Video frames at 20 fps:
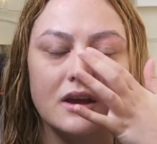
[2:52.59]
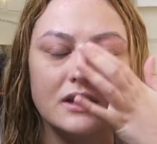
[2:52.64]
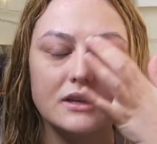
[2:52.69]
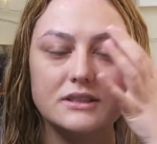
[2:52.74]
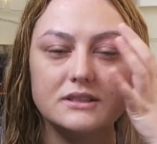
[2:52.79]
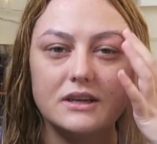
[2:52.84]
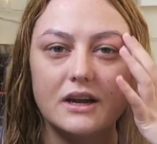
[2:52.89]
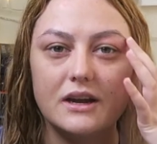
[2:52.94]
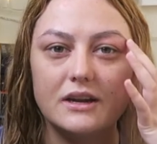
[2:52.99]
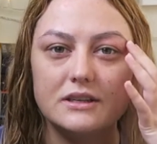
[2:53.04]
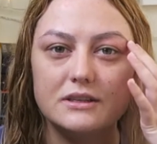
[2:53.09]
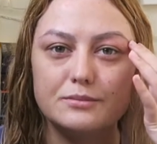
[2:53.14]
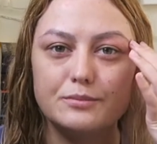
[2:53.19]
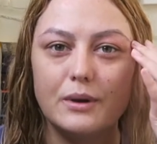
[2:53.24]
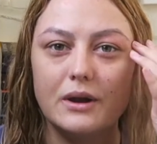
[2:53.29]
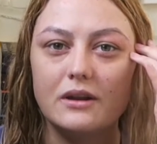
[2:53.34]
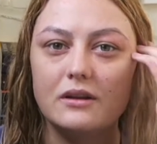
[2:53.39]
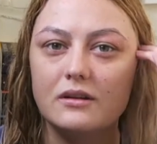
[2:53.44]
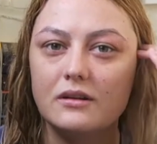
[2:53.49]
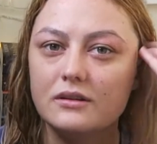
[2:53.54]
it started
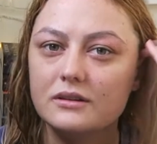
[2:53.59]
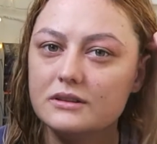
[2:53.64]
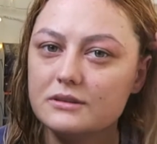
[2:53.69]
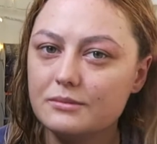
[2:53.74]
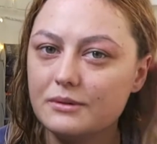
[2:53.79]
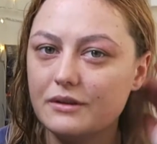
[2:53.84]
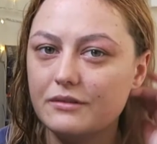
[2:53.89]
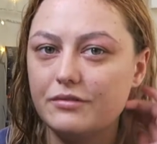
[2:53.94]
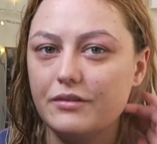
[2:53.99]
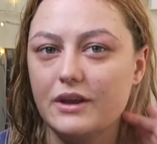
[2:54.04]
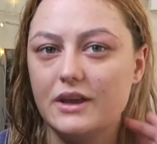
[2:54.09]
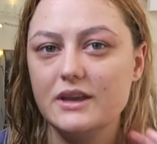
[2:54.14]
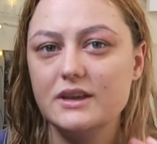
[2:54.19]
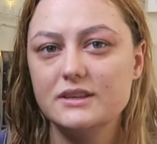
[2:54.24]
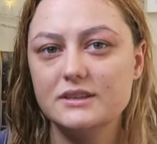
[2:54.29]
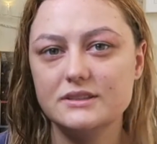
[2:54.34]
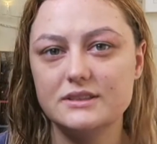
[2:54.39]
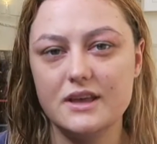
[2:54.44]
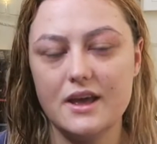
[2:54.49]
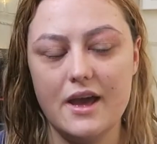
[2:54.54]
spreading onto my
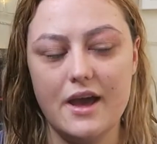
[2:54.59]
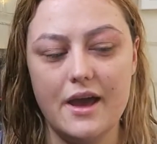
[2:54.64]
face.